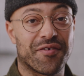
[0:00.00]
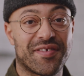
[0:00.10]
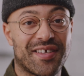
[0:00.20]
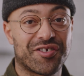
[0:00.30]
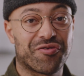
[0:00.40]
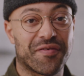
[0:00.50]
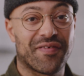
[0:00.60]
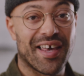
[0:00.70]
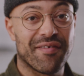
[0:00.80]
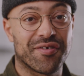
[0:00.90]
of citrus
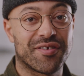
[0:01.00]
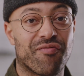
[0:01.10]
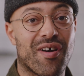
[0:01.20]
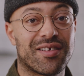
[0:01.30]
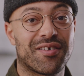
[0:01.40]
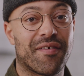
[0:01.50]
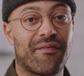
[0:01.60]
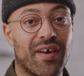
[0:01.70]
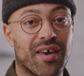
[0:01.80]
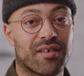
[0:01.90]
flavors right to the
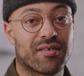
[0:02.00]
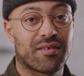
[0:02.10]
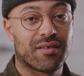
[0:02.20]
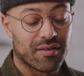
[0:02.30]
face.